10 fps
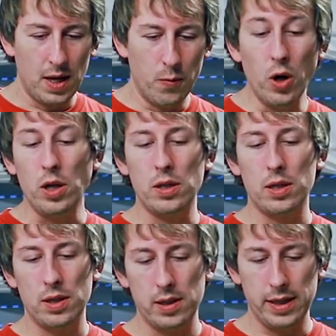wort.
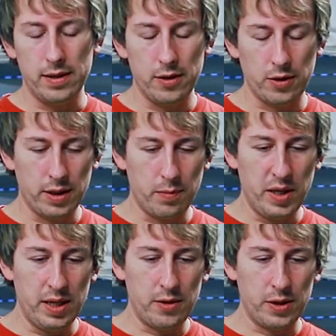Yeah, not yet
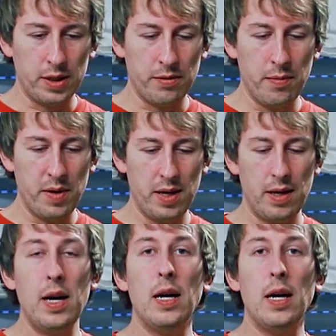beer, not yet green beer.